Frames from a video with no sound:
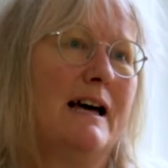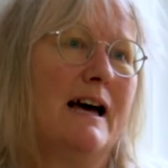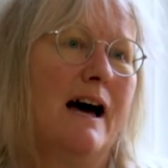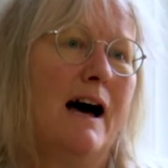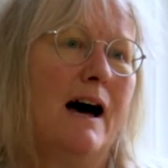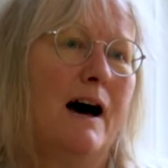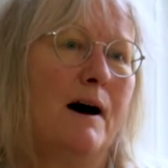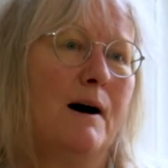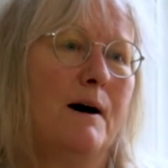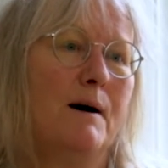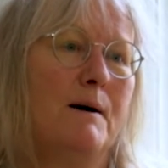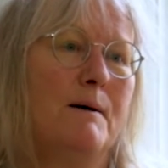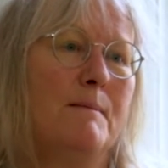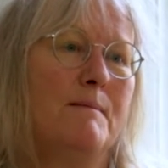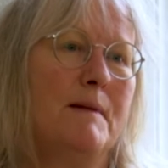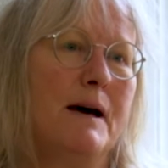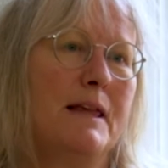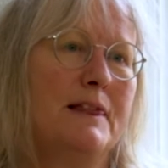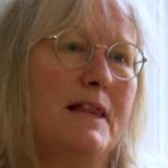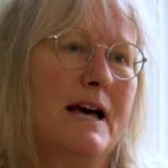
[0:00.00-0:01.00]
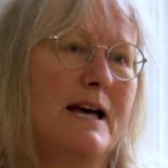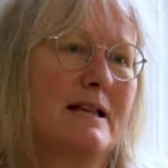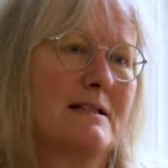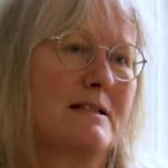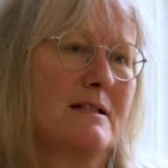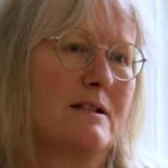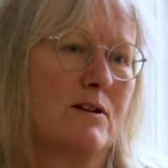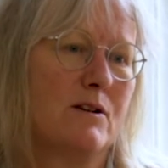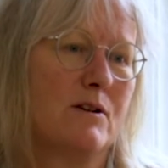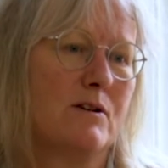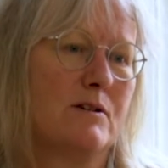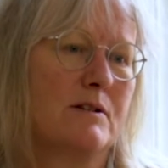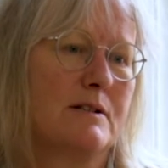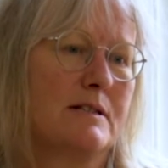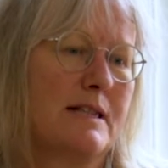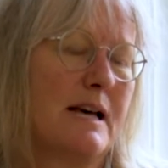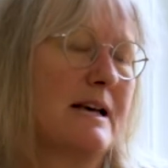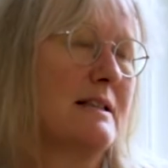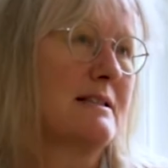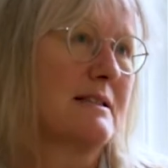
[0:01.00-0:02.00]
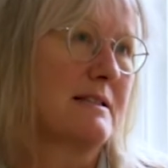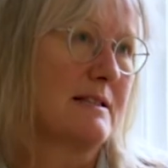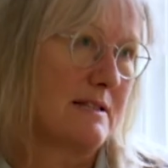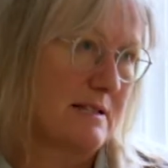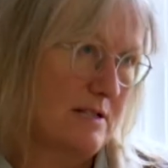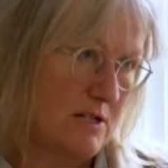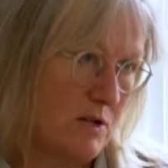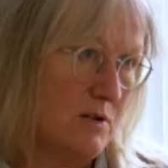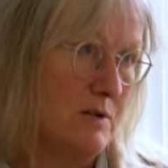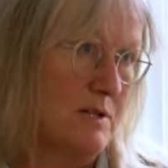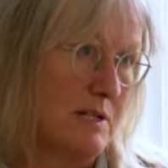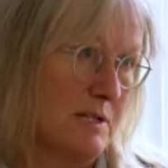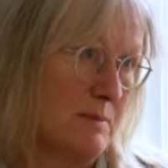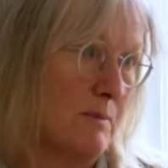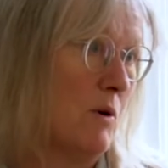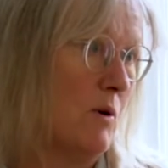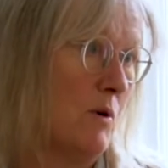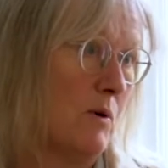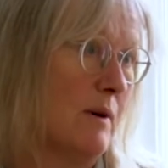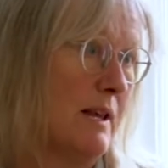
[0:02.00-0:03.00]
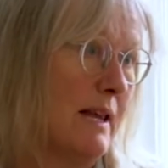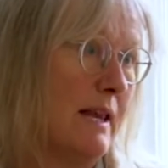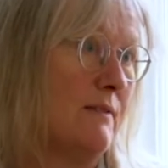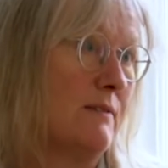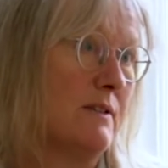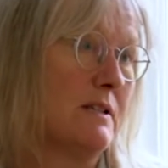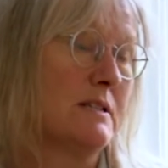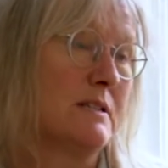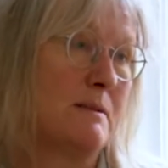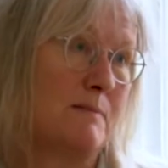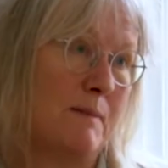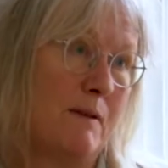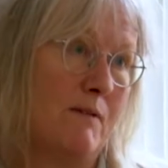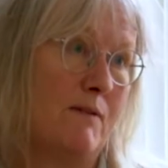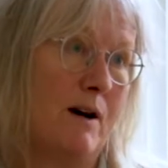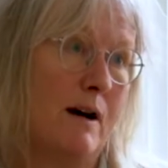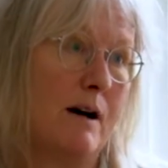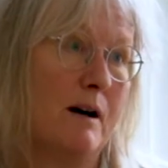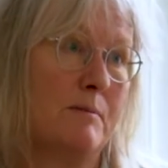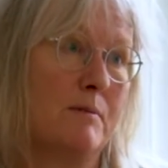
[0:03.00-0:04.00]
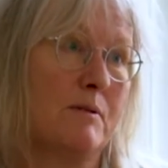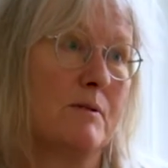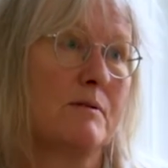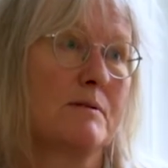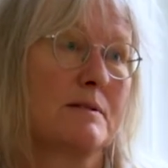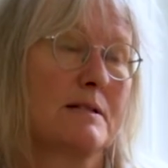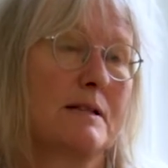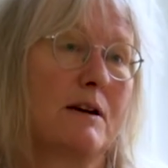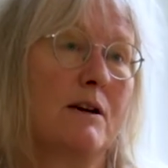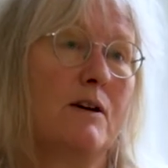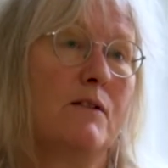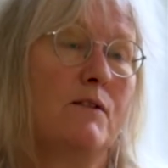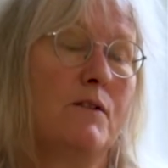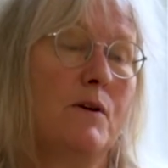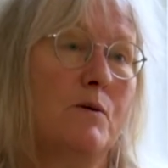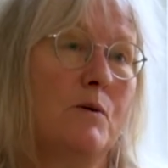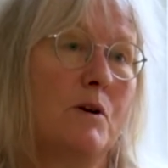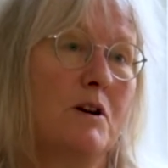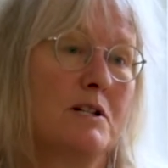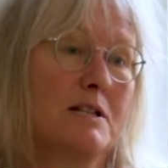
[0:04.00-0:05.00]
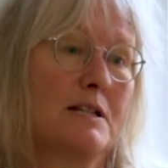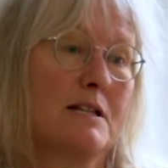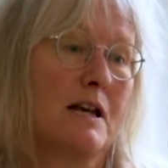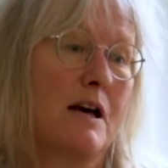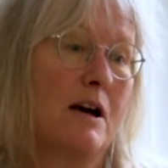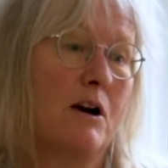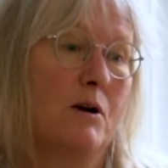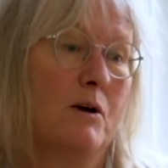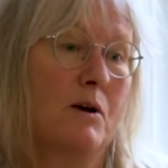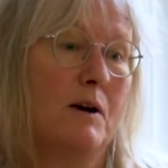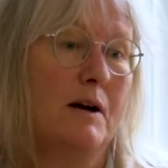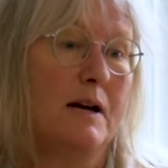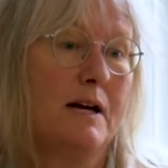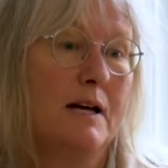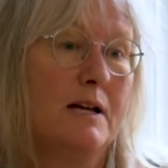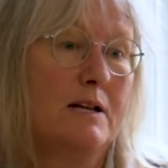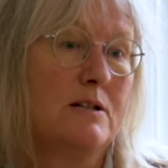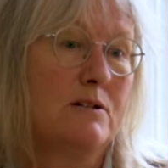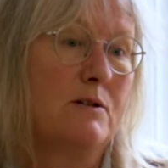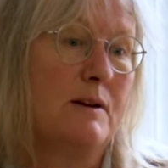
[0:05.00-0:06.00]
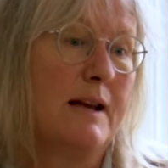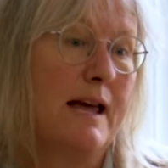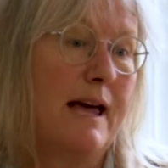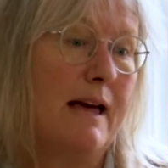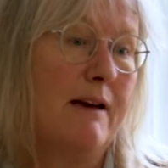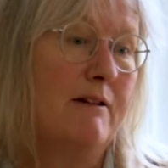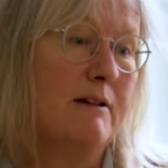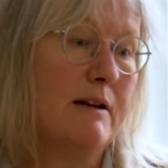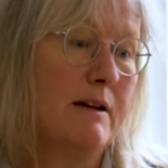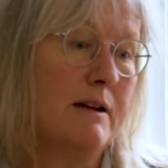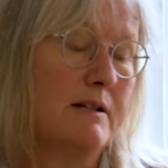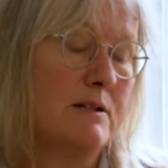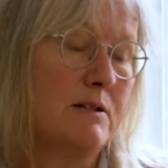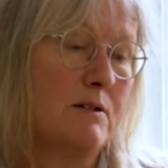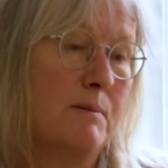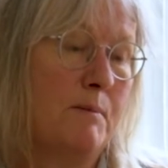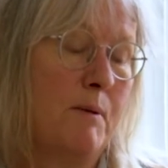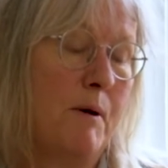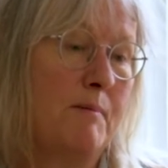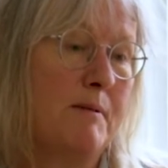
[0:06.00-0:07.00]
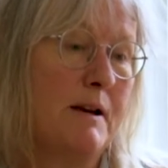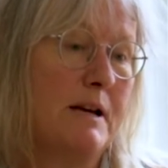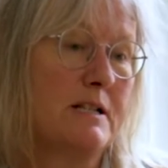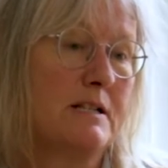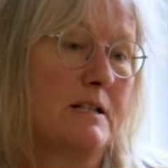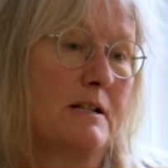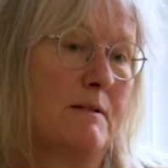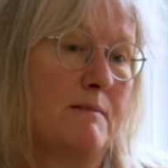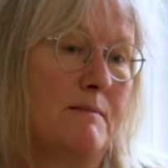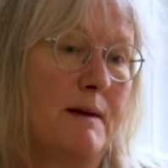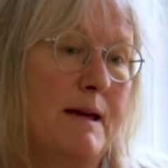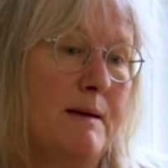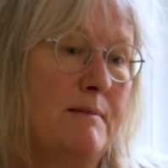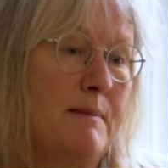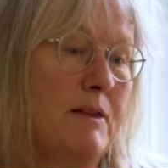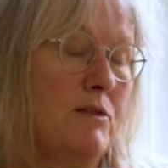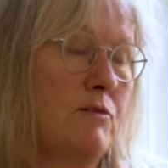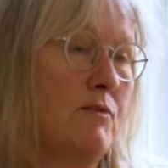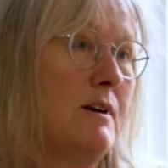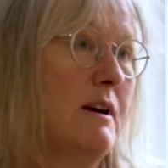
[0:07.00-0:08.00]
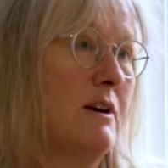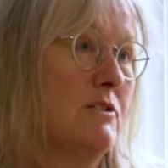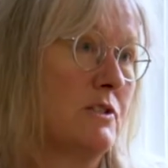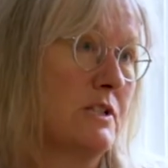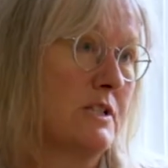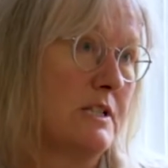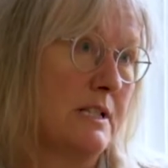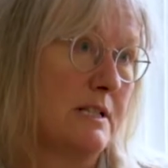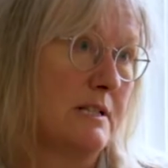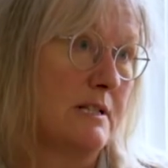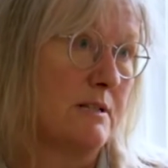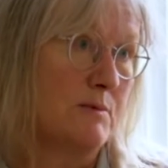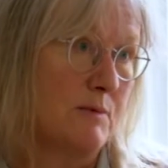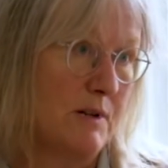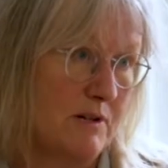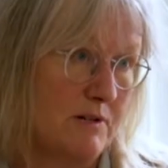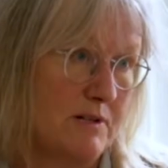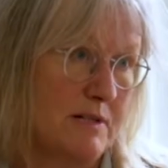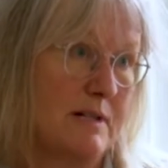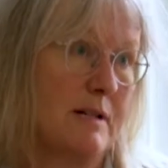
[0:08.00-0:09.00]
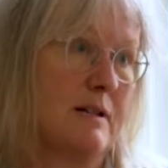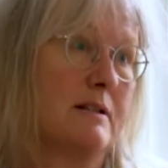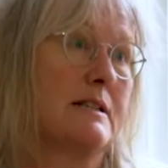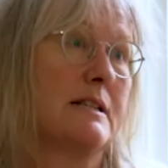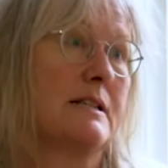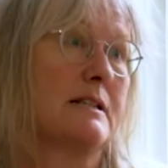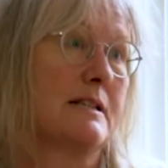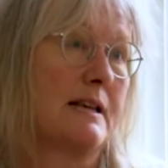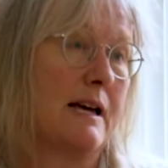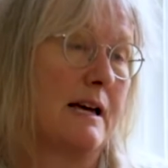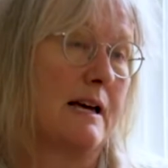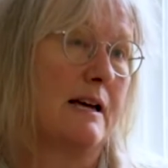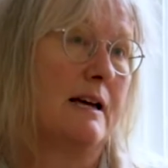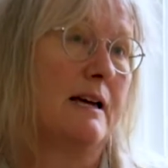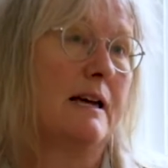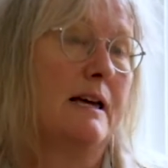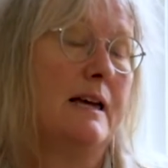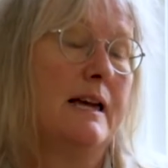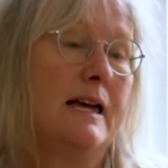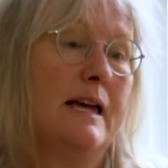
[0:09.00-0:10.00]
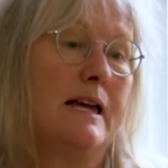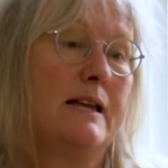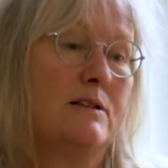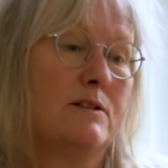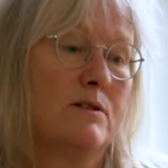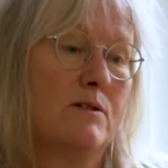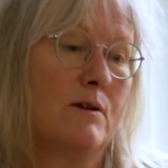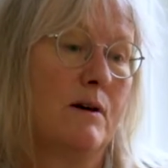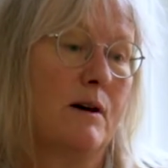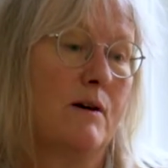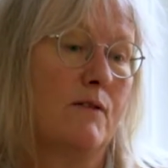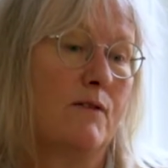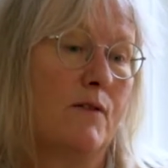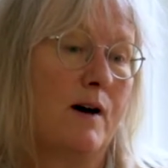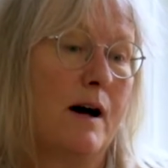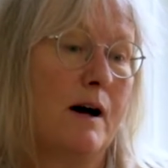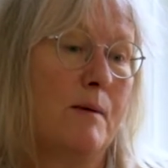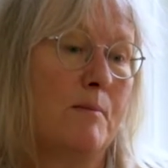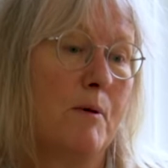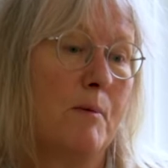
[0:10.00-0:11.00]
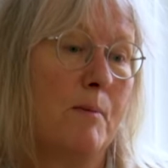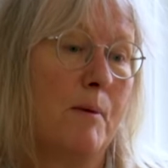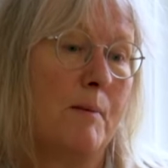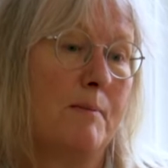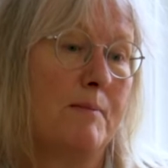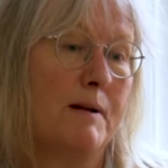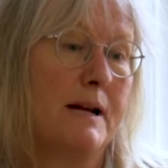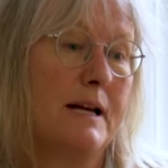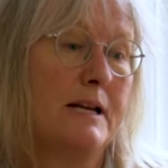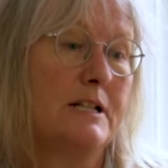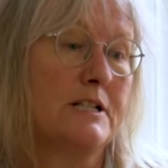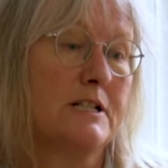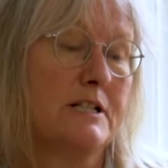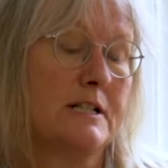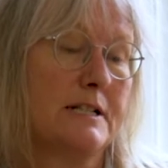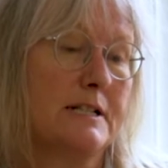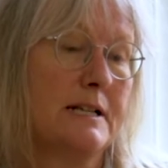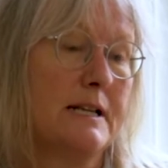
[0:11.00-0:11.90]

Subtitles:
And that's too small even to be viable. So if you want to go to an area, to a population of maybe 300 cheetahs where you're starting to get into a viable population,